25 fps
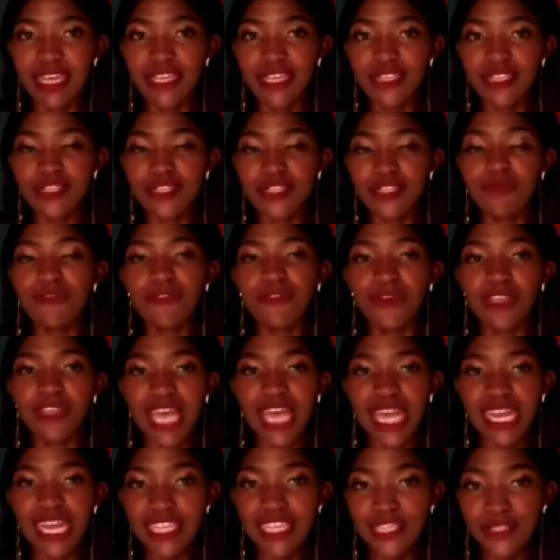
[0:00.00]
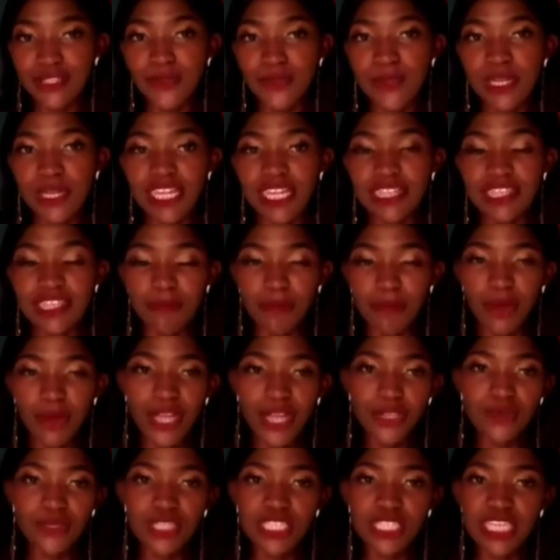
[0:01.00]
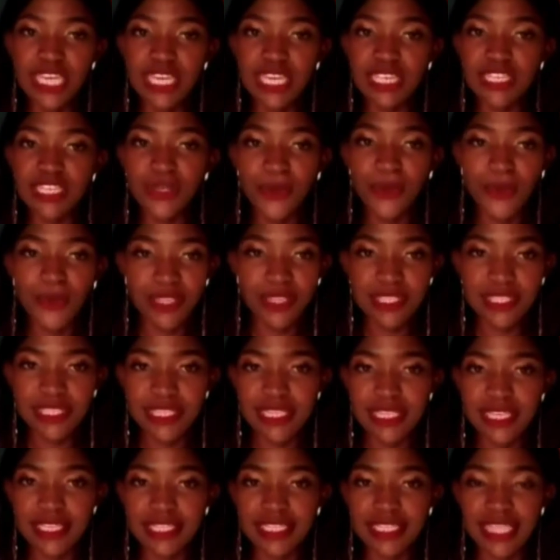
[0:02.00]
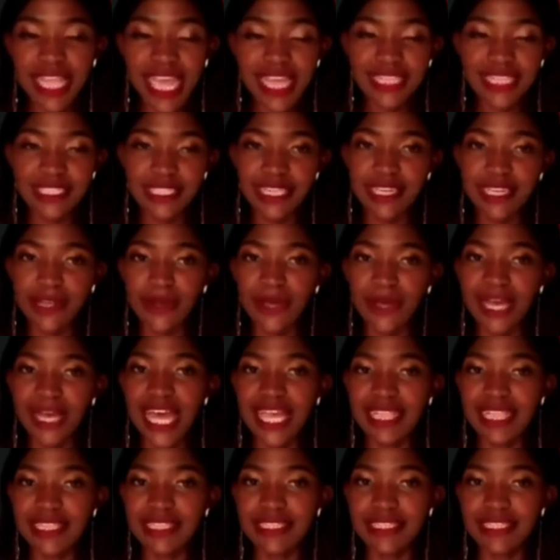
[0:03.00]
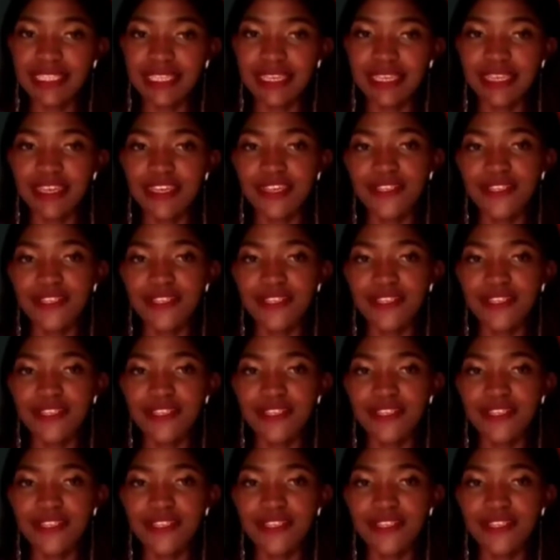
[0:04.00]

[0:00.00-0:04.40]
So before that is too late. The power to change all these things lies in our hands.